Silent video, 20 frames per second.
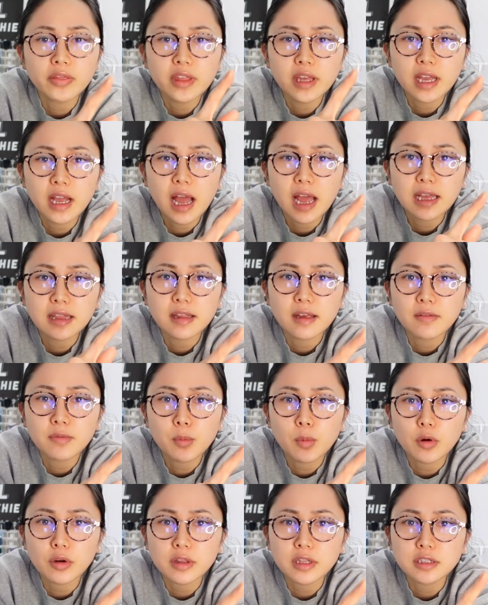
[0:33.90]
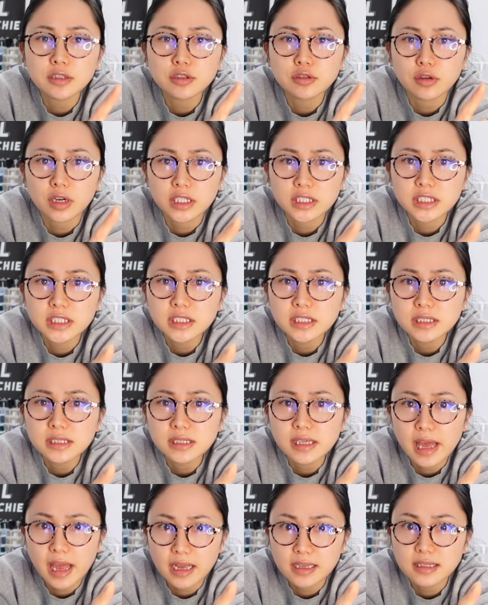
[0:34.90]
thing I love more than
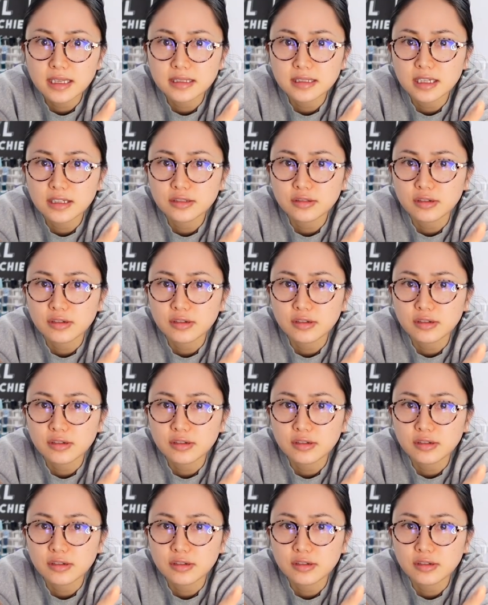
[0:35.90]
scrunchies, XXL